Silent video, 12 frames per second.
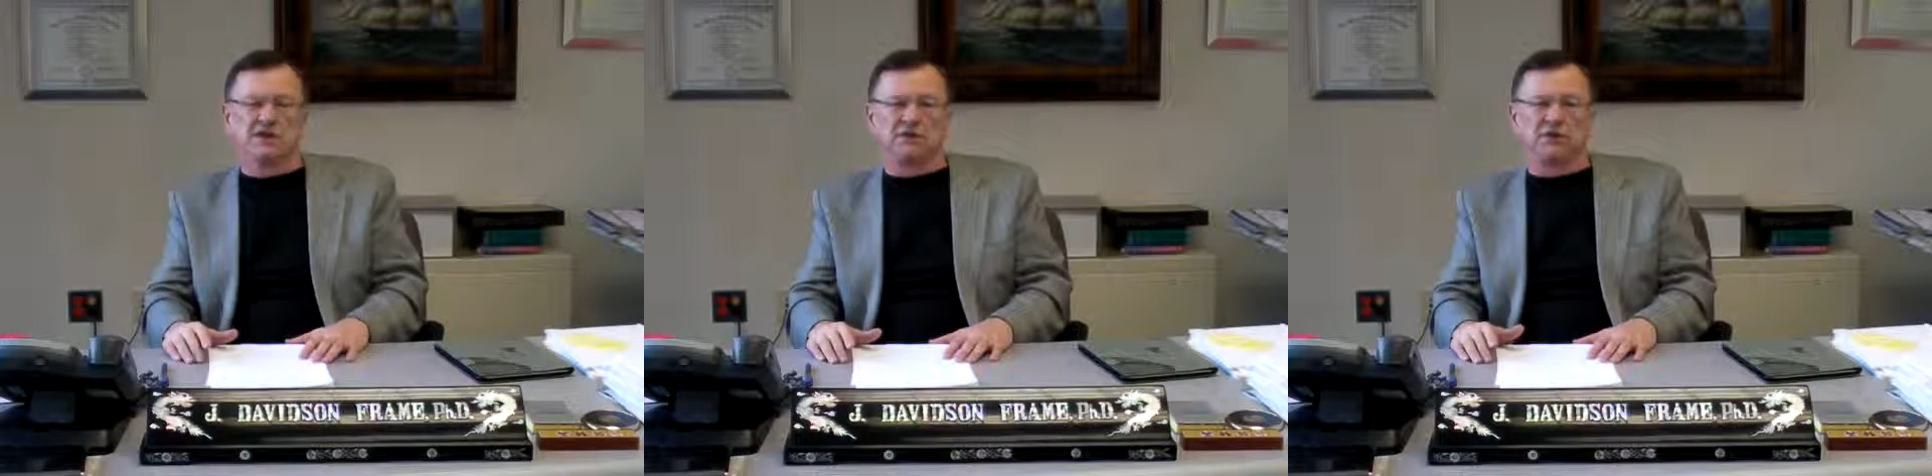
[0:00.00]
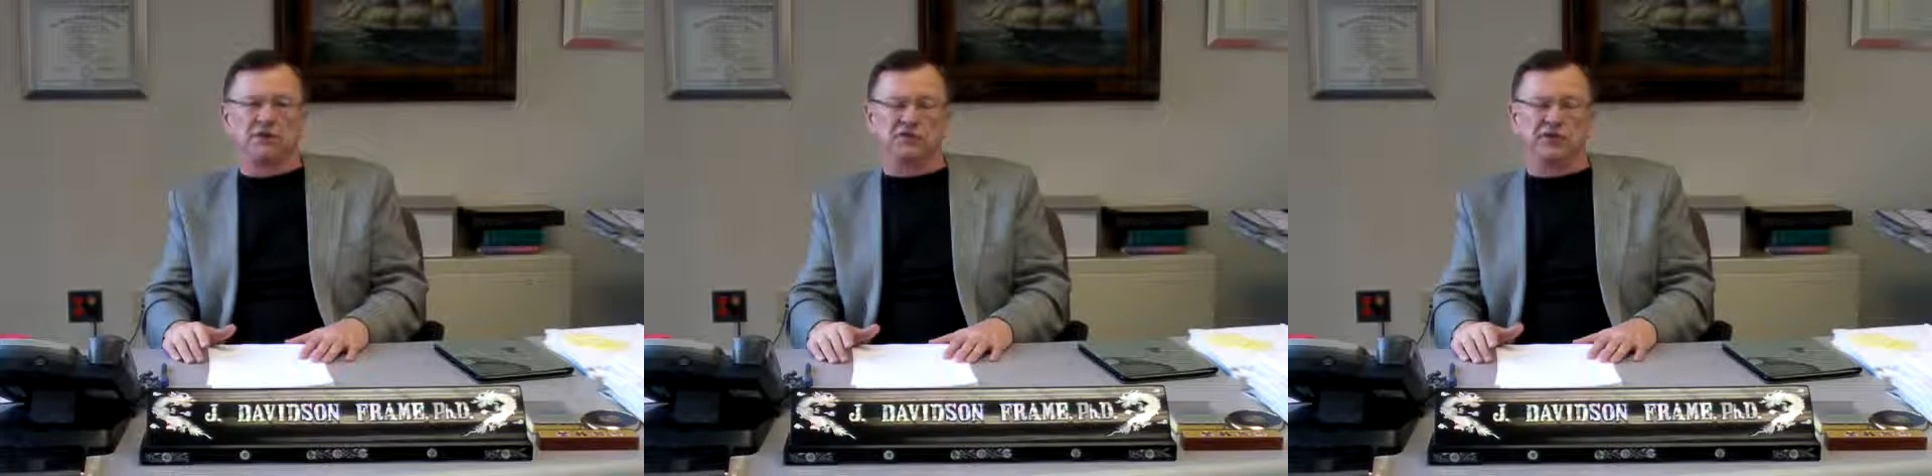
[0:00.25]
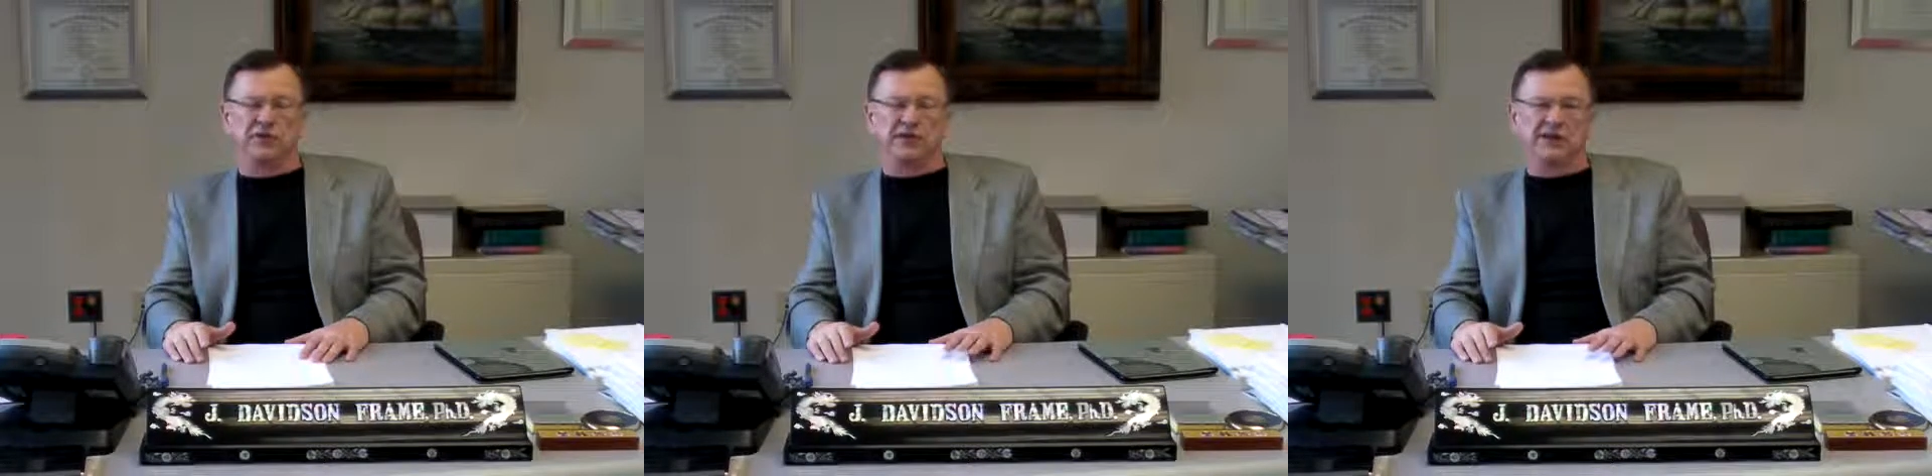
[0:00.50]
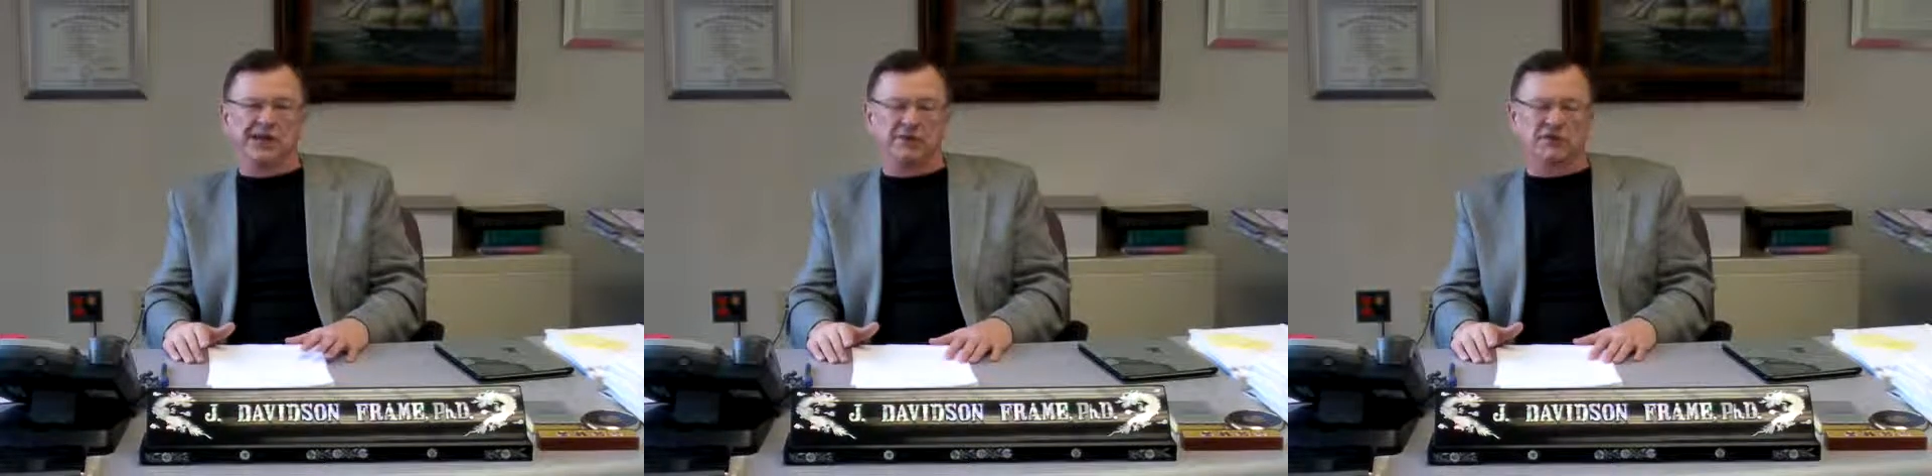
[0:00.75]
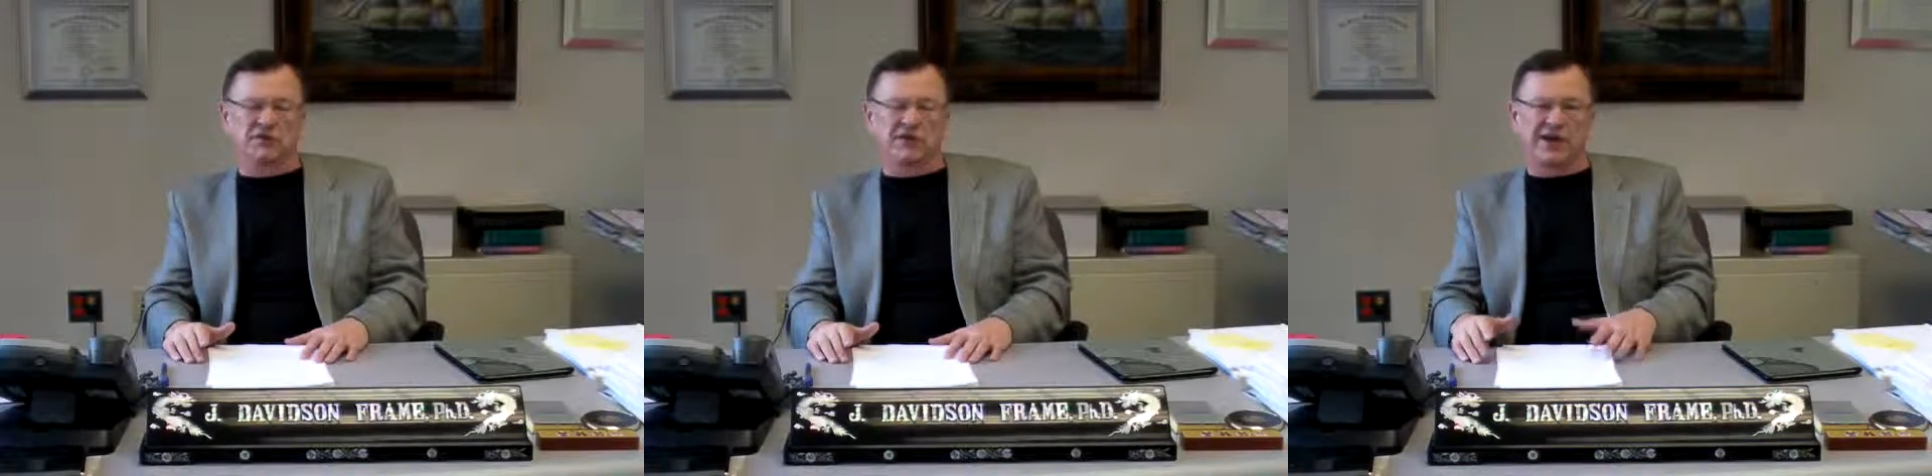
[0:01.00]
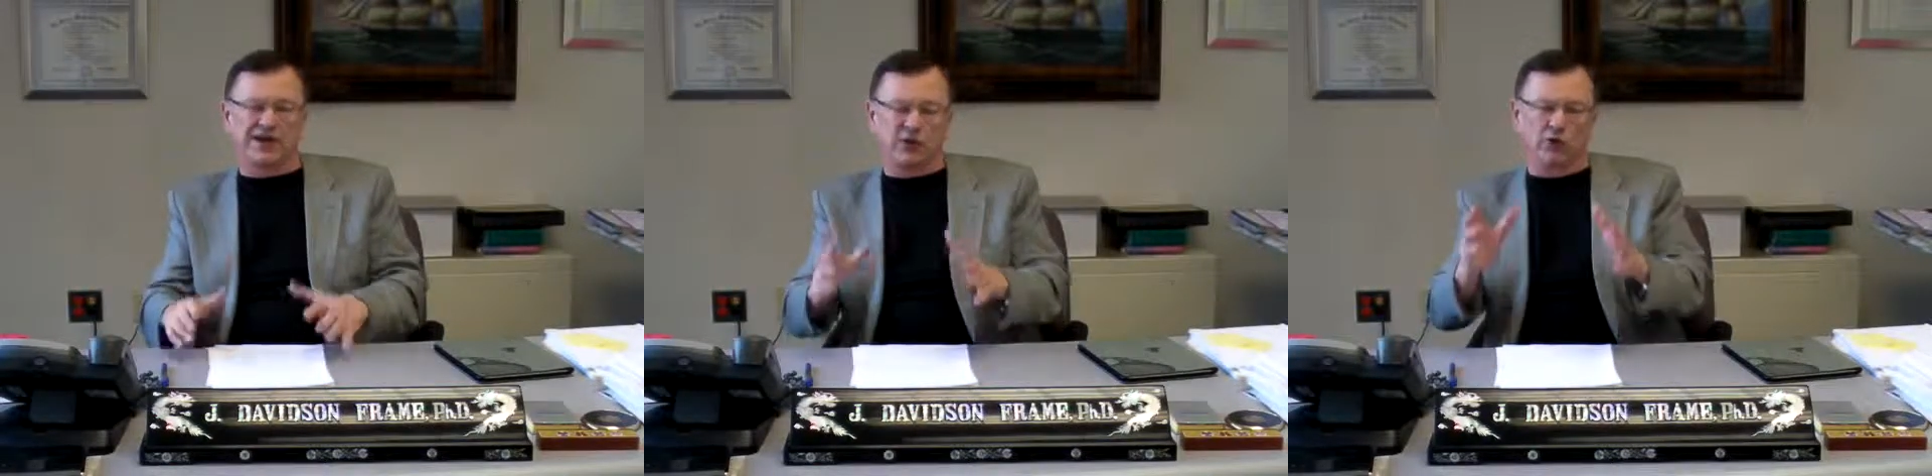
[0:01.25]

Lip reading: socioeconomic strata,